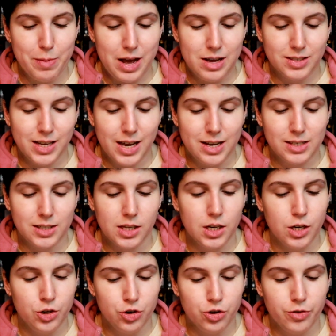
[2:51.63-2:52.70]
Maas has
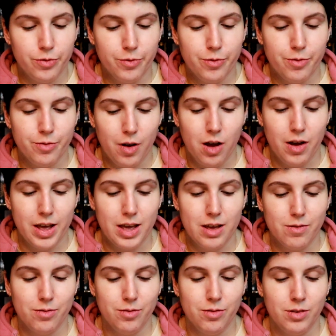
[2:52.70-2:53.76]

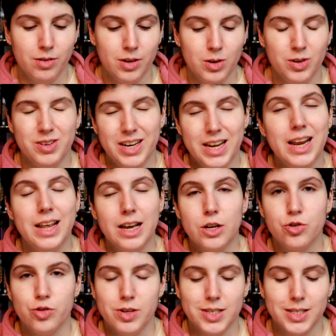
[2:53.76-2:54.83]
105, nearly
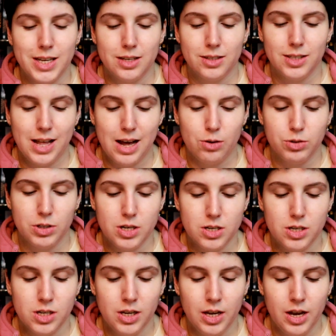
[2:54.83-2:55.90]

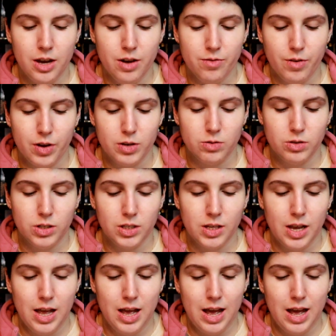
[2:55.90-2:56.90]
106,000 votes,